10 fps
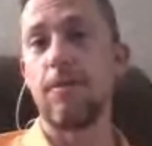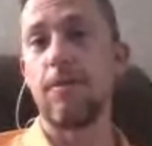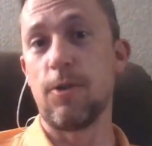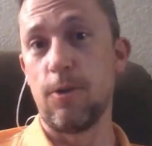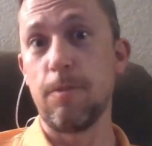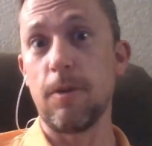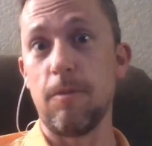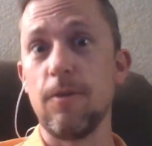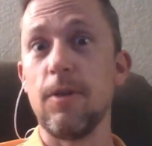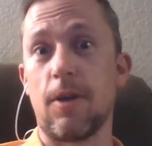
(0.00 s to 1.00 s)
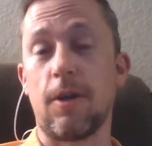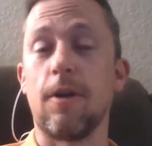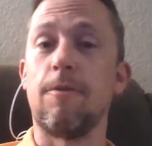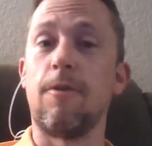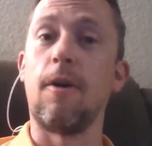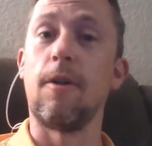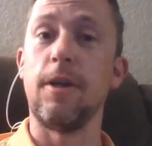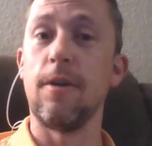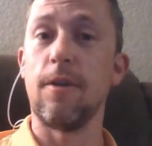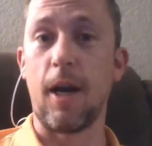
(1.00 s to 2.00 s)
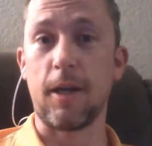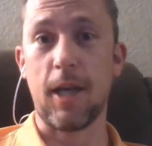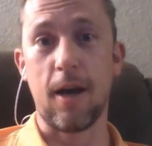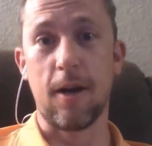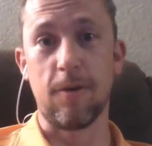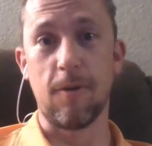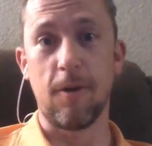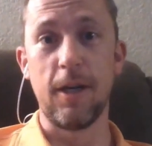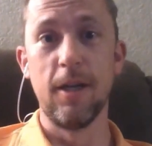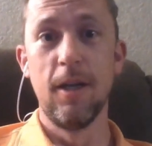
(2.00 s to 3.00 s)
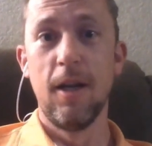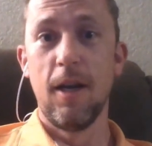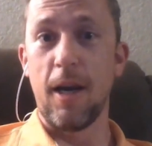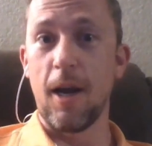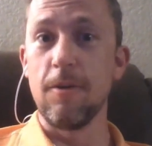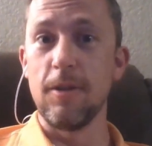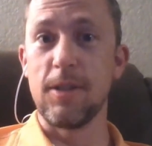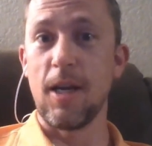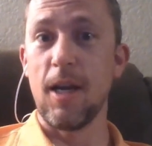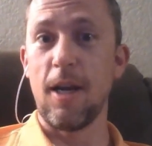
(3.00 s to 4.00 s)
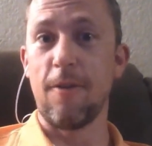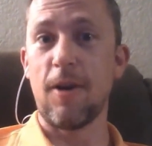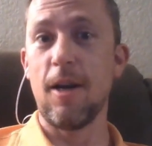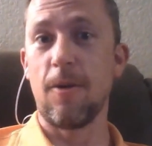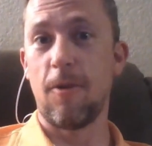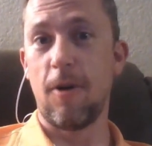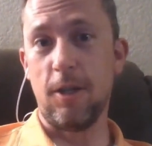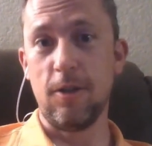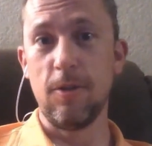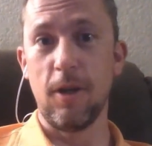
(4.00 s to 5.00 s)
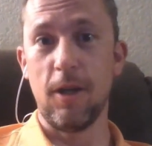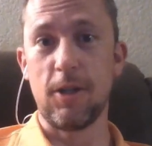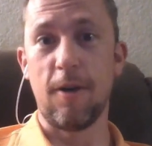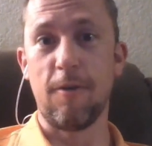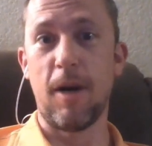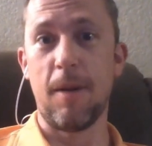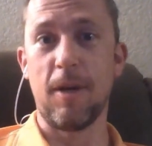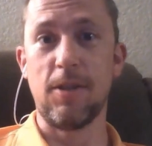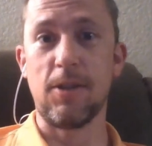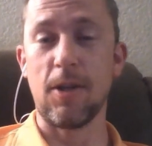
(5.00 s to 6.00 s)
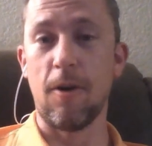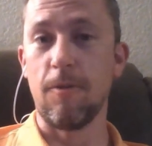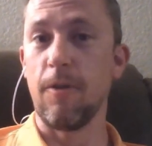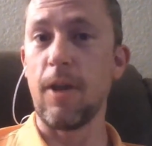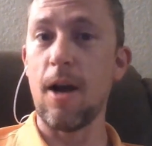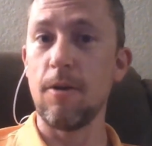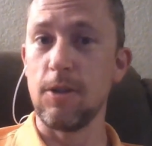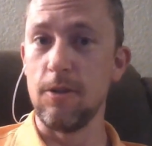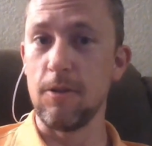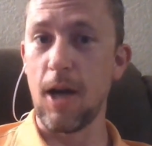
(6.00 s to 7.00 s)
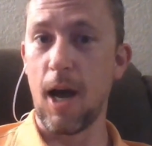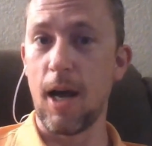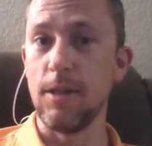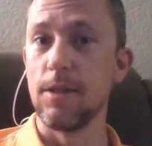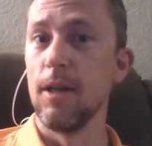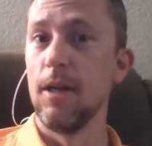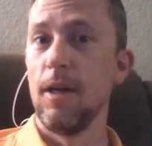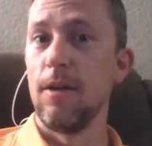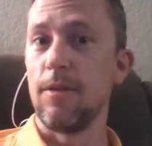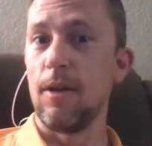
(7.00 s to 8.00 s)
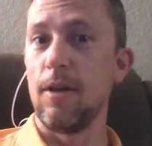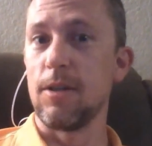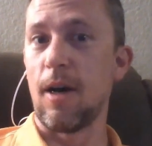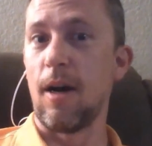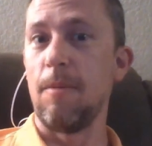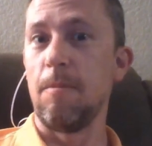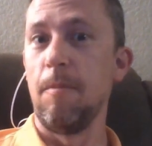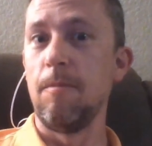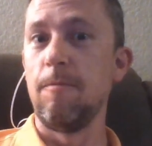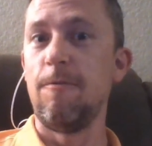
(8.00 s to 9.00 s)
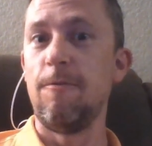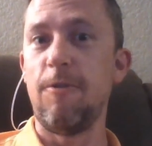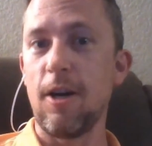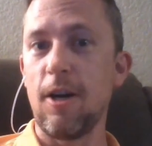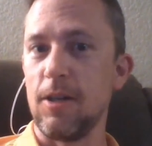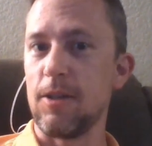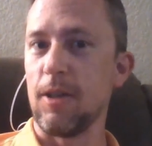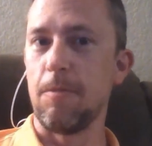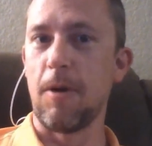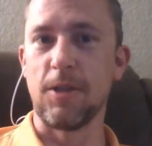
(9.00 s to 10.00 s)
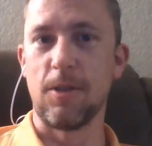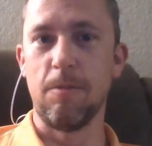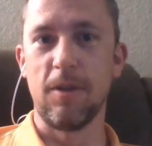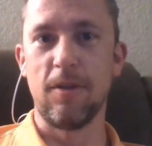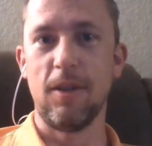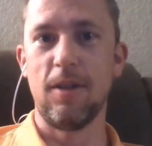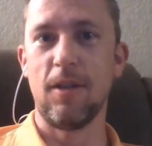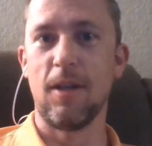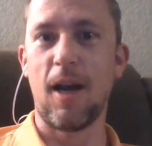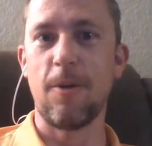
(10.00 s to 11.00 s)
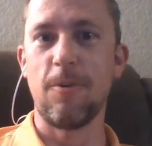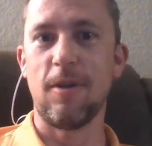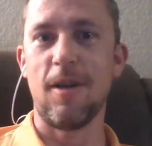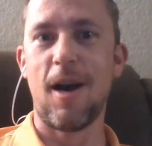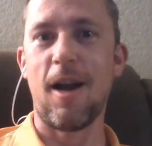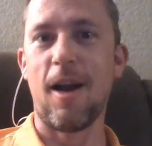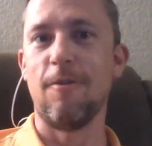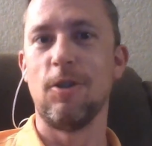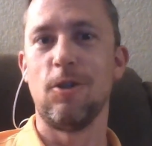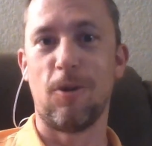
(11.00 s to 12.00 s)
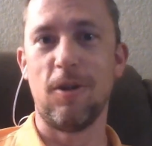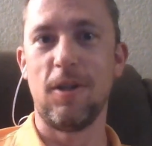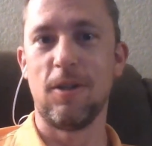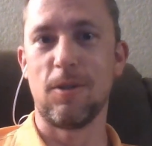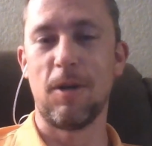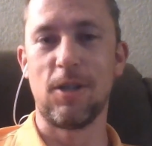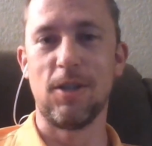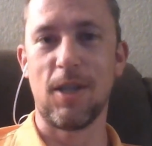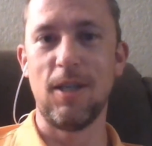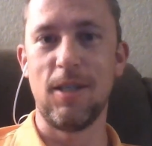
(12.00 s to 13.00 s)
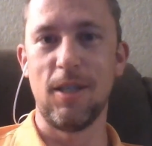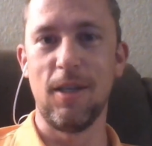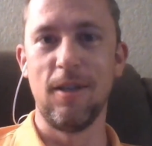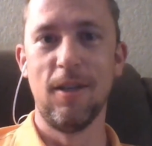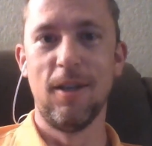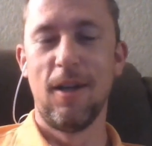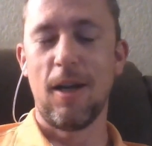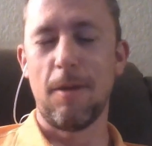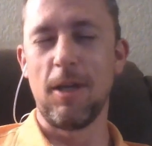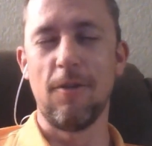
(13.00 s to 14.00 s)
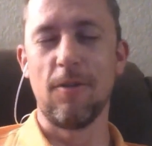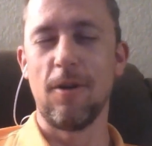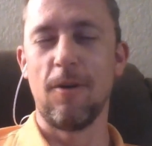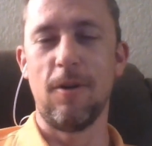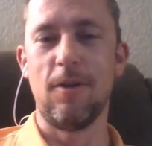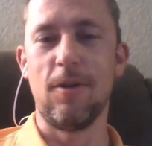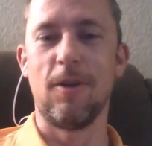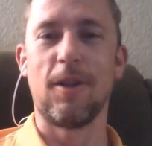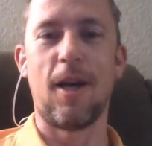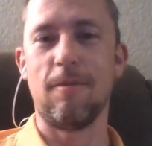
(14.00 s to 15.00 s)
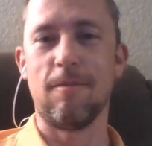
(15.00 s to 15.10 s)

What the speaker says: stupid movies are going to fall into that category. And I would say if I had watched UHF by myself without you guys, there's a very distinct possibility that I would not have enjoyed it as much as I did. I mean, even though we were doing that,